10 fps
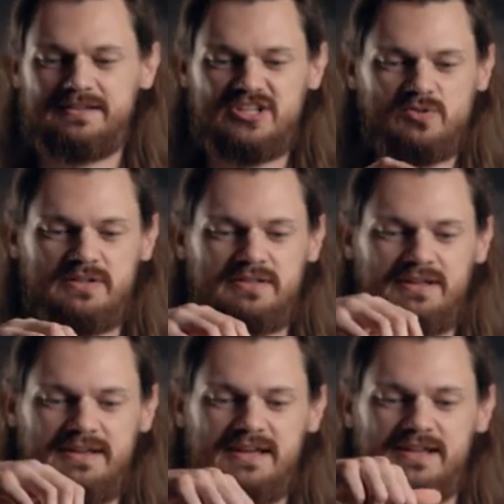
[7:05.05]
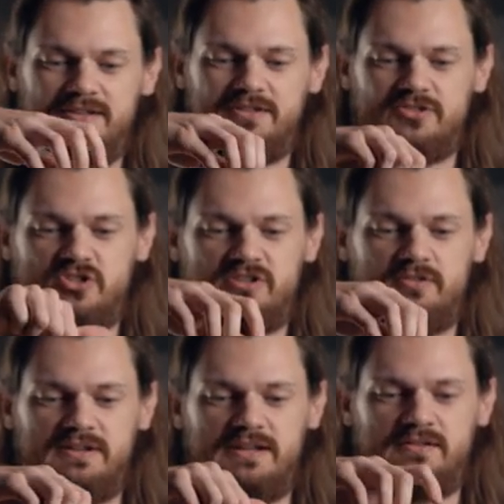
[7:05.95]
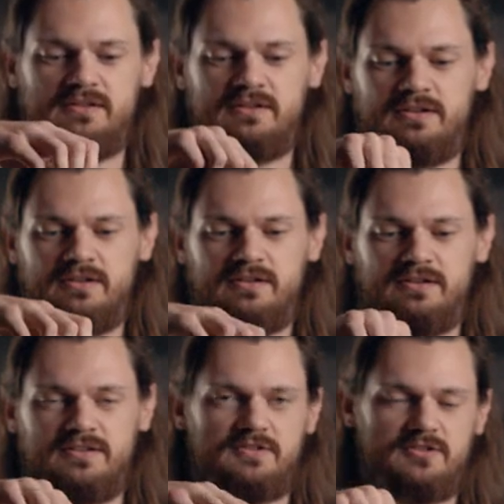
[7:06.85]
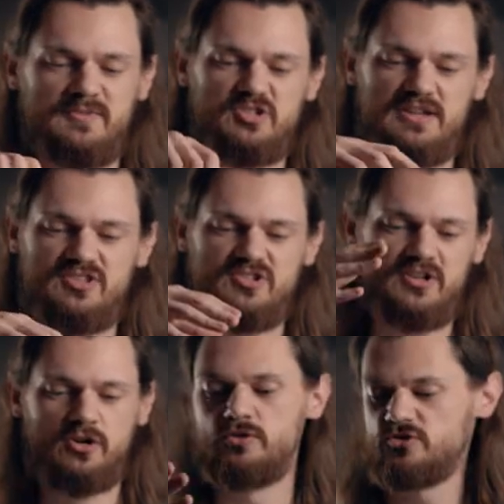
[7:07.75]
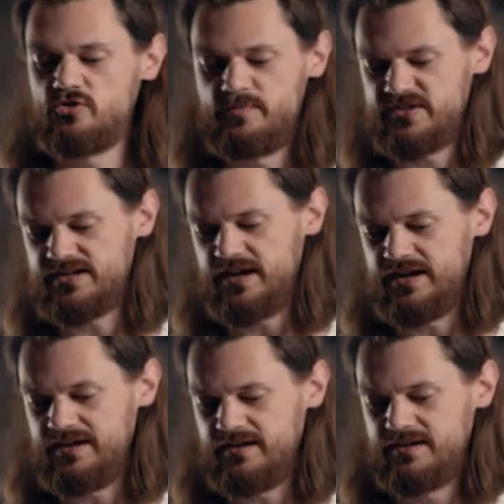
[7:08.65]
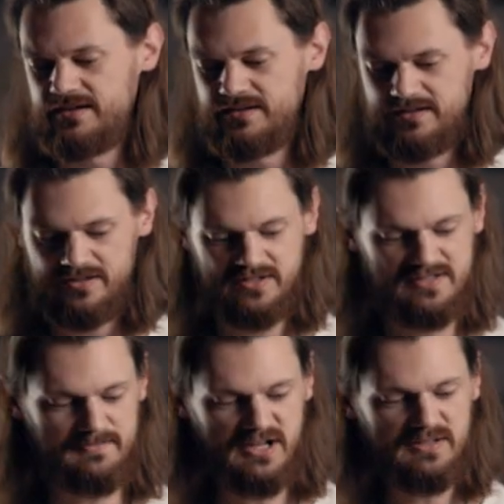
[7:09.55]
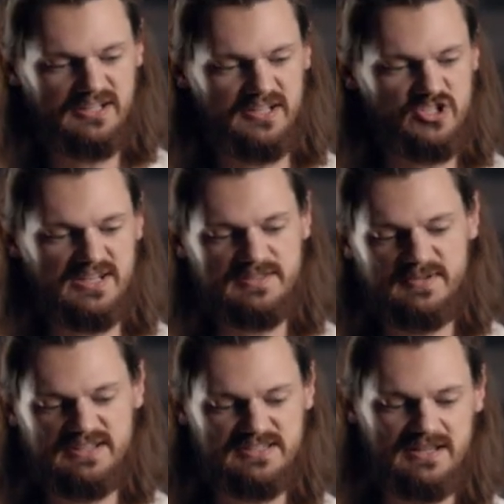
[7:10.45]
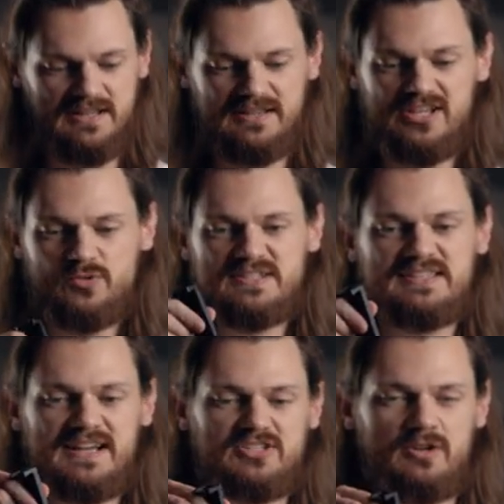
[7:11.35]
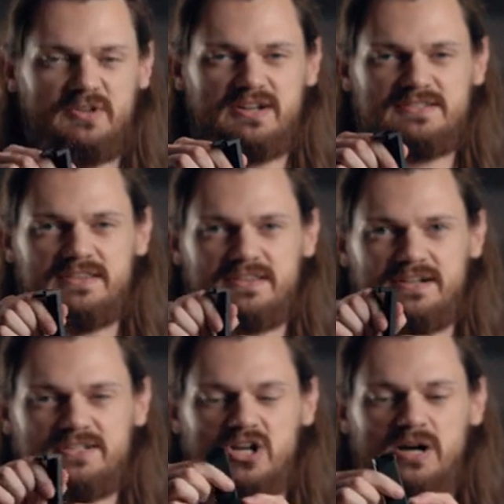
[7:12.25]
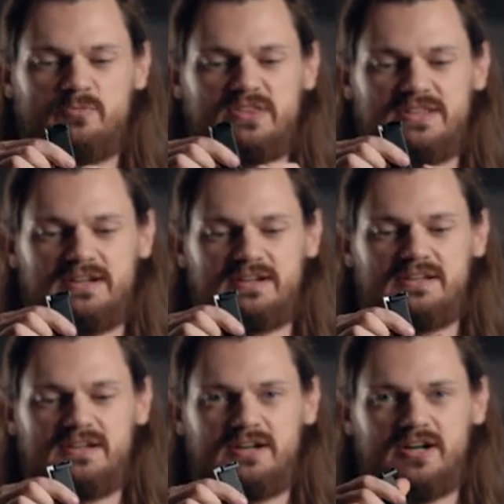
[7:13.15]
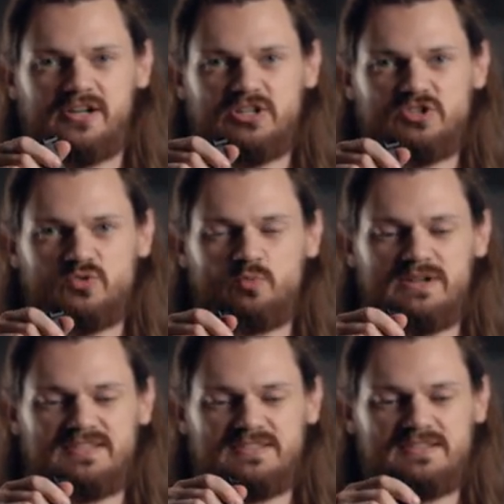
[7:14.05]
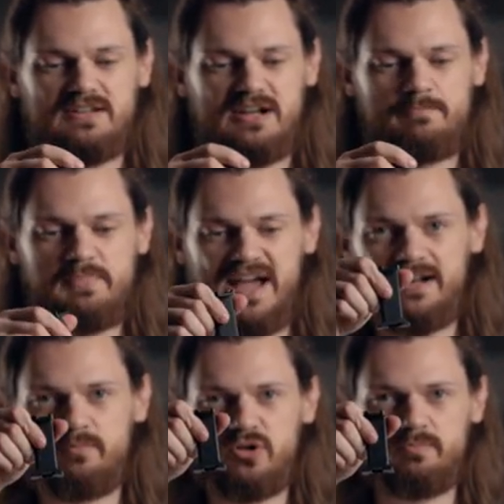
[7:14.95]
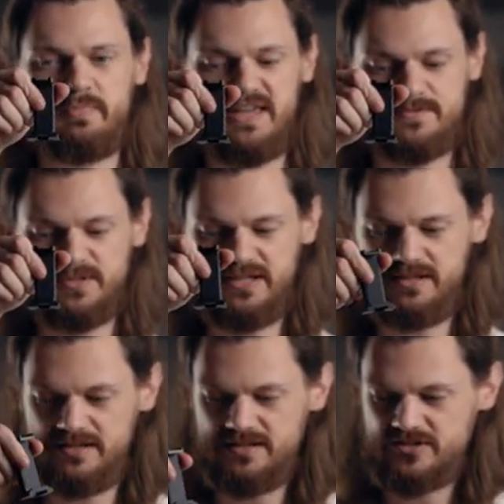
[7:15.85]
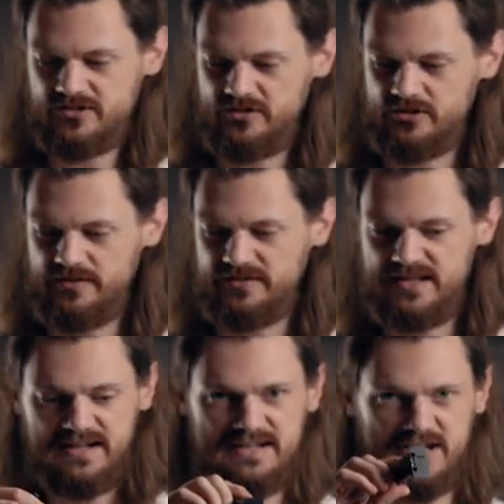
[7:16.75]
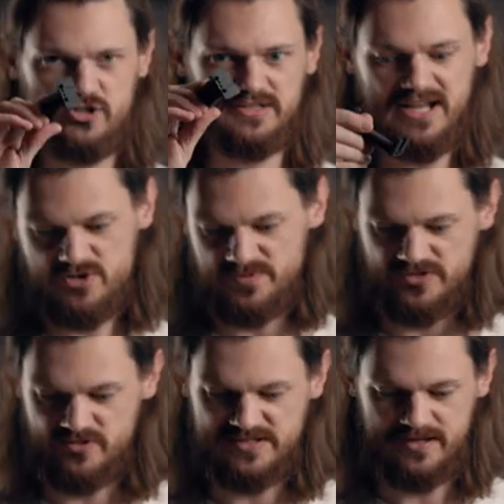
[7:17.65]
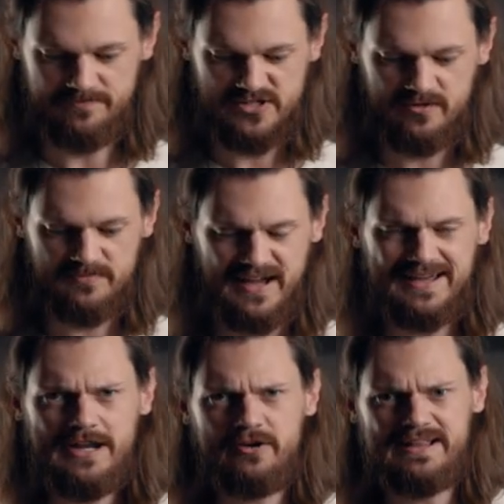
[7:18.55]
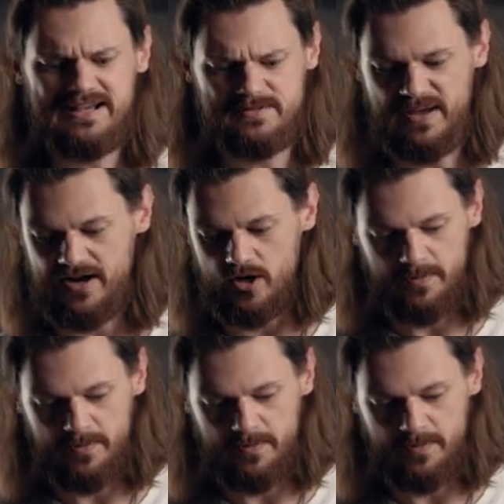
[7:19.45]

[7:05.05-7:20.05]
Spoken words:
This one, again, screw it in. So much easier, holds super tight, small little adjustments. This one's nice though, because it does come with a Arca Swiss compatible base plate. So you don't even need any extra attachments to use that. So I carry that as a backup.